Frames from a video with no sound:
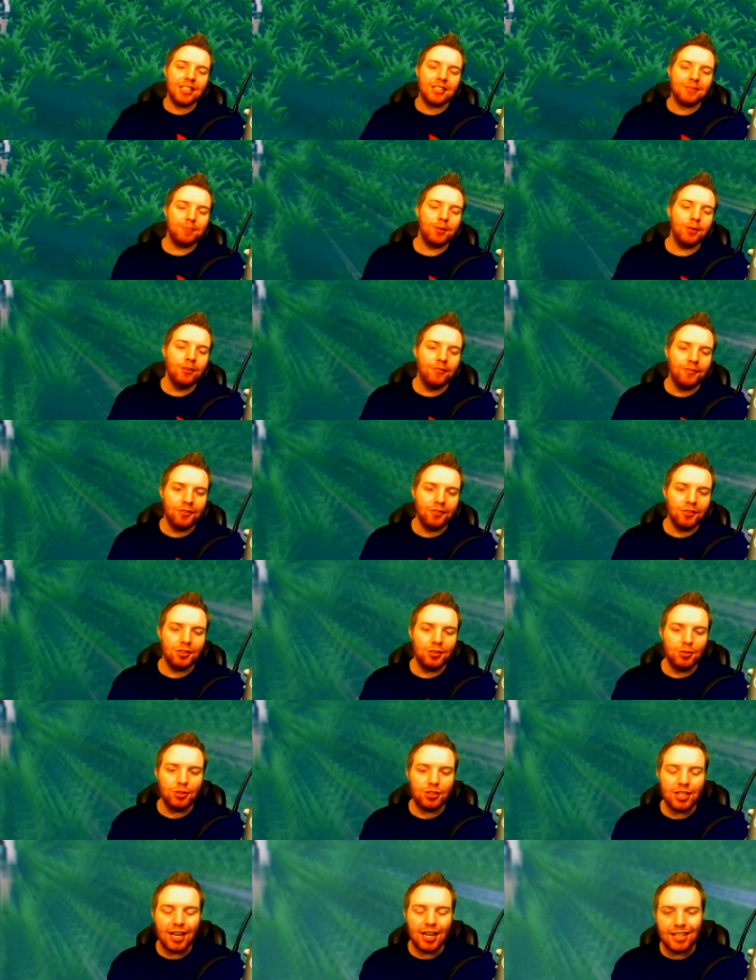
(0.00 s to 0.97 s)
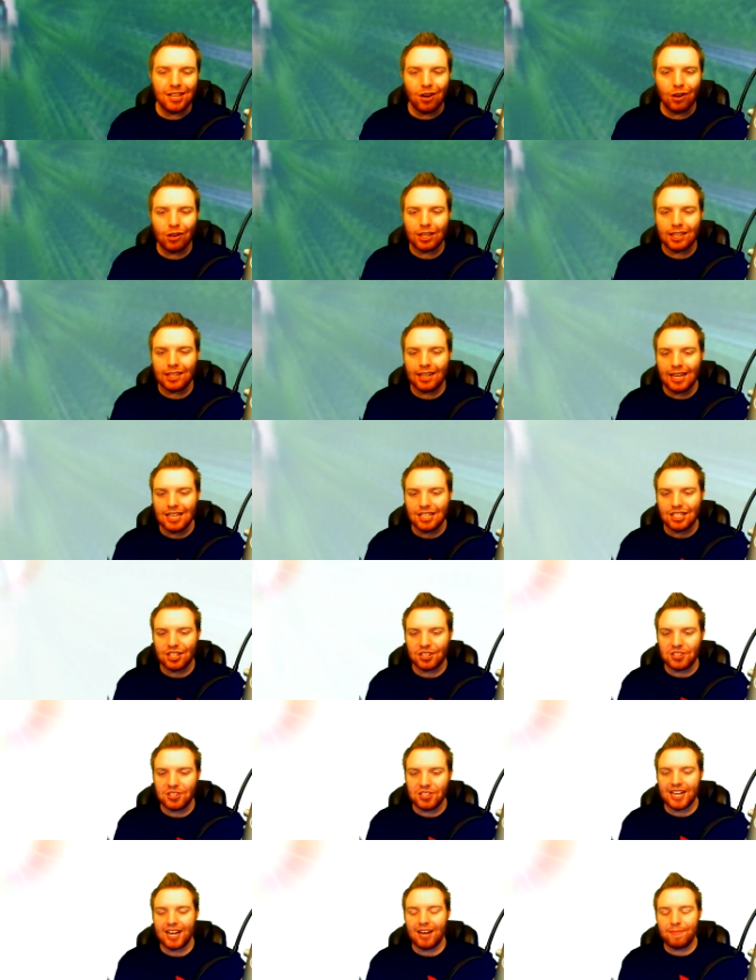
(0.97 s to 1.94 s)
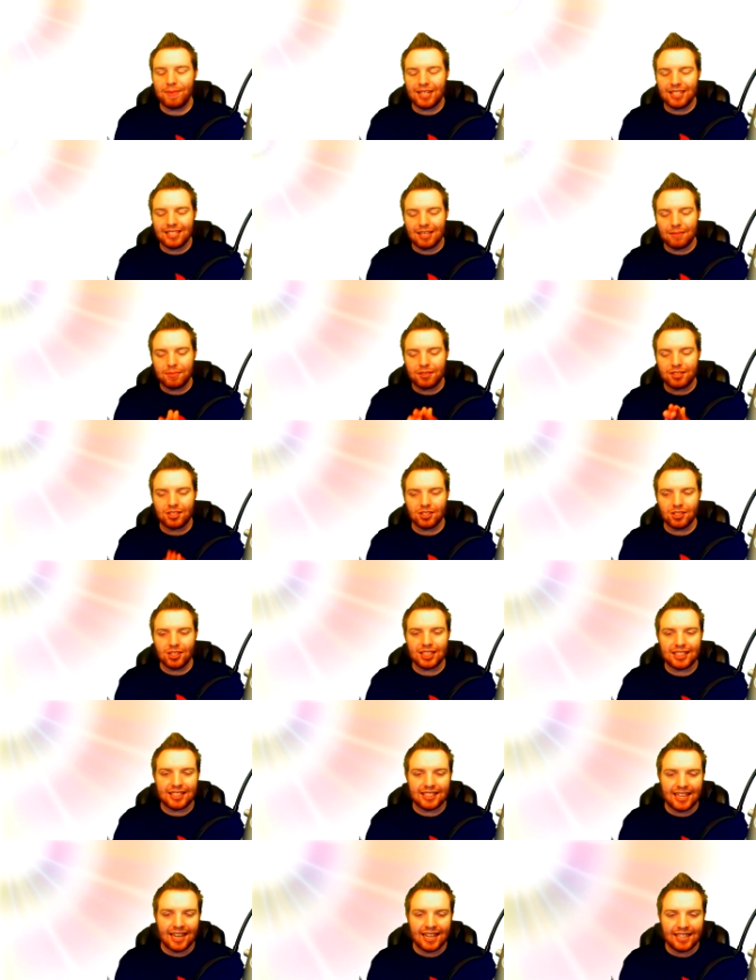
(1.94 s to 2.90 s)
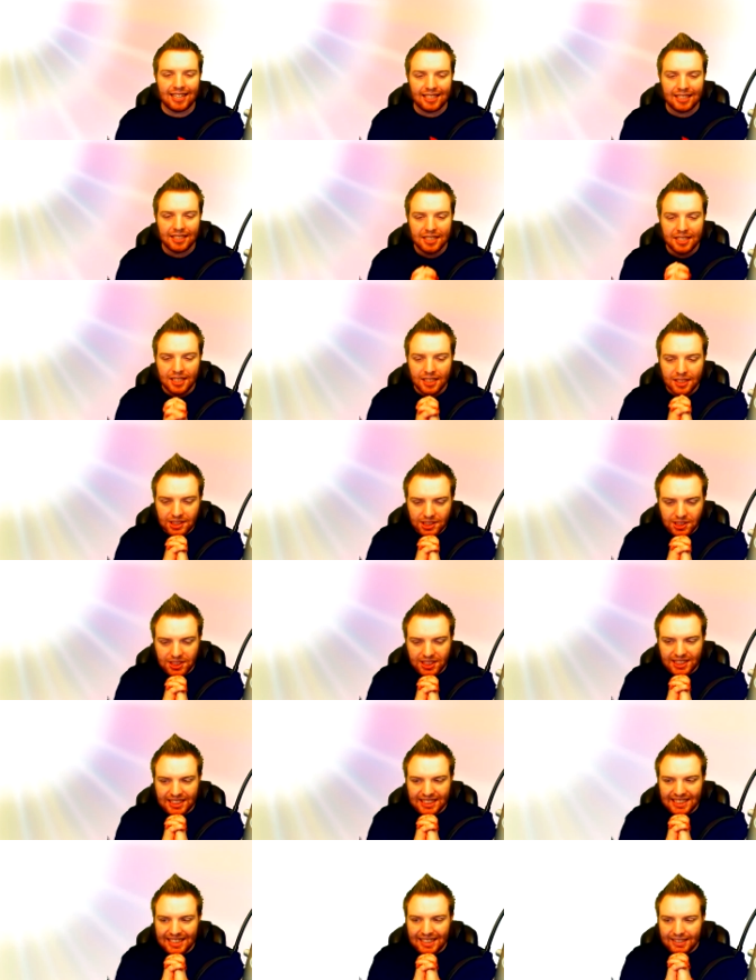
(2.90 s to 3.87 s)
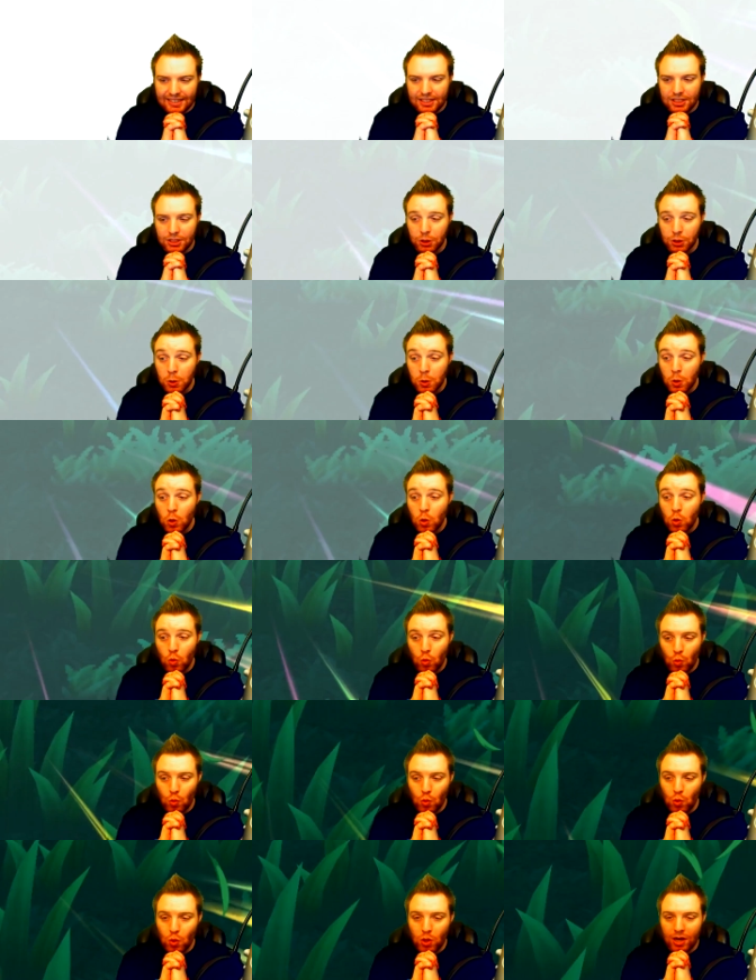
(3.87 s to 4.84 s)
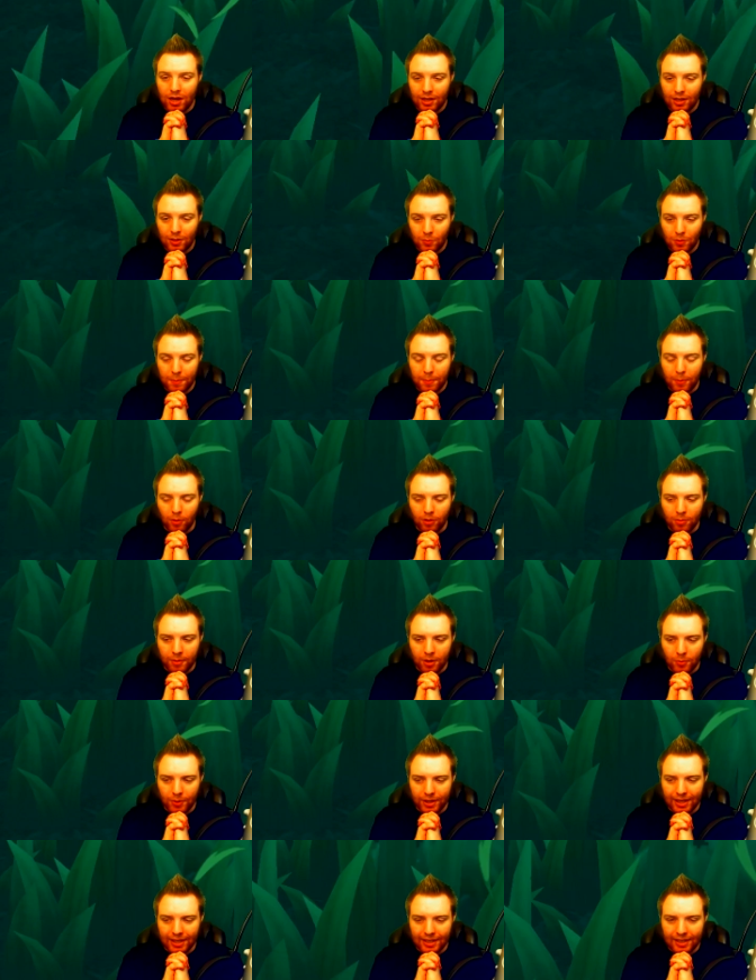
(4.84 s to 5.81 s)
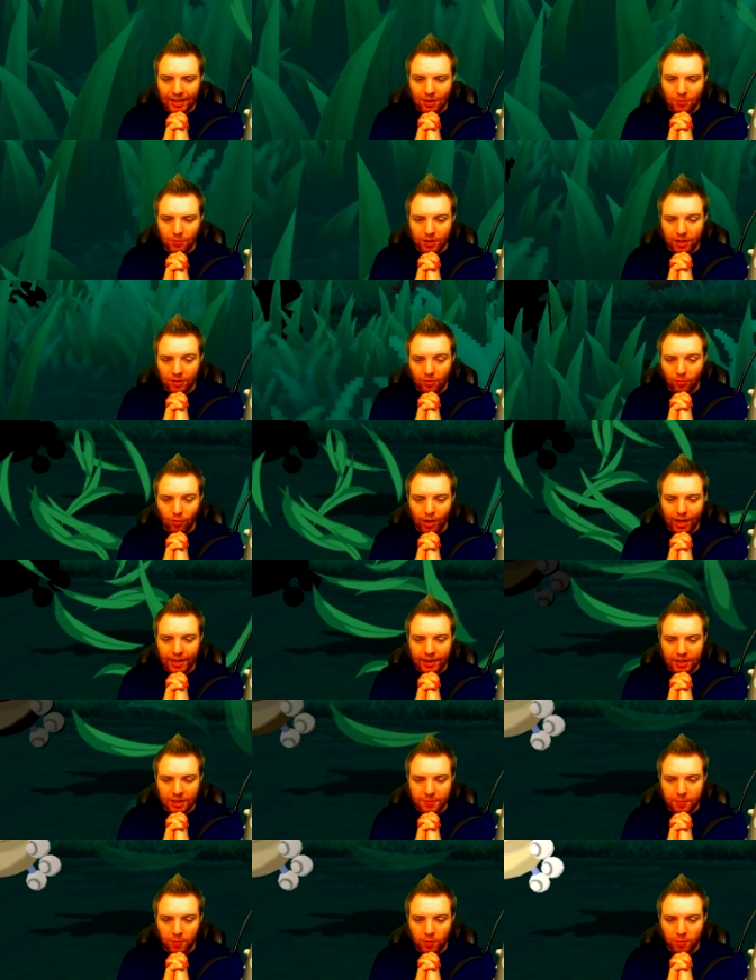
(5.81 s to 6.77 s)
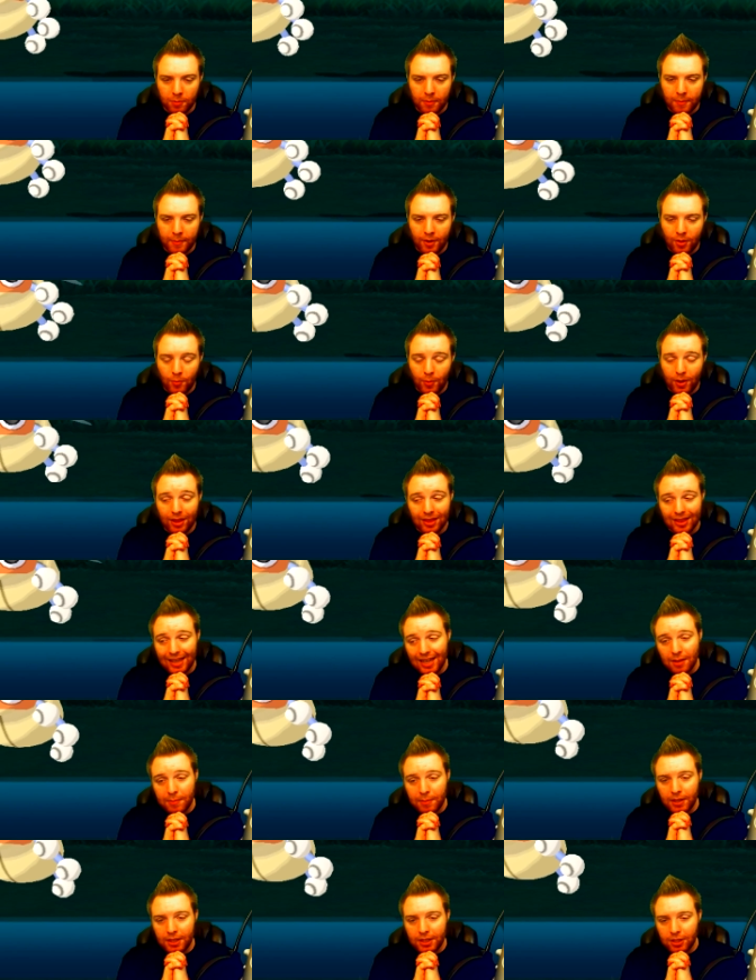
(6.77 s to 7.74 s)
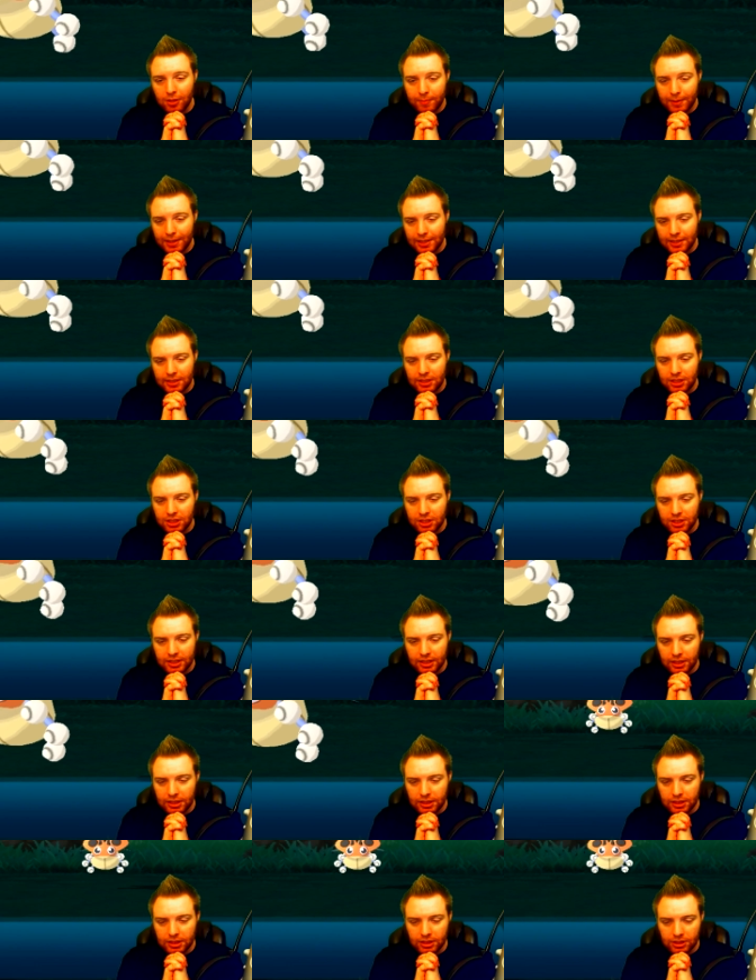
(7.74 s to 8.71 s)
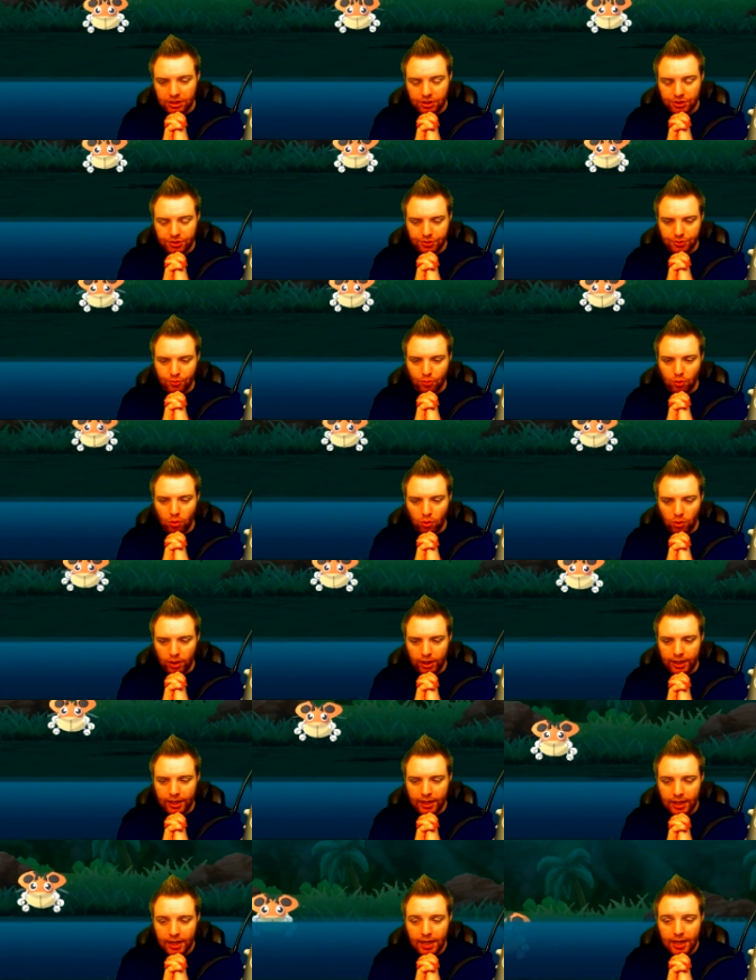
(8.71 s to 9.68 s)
beautiful new shiny Arcanine turned out, because I'm so excited to see it. Ooh, what Pokemon are we gonna get? We're gonna wreck this Pokemon, by the way. Leduba, you're about to just get destroyed.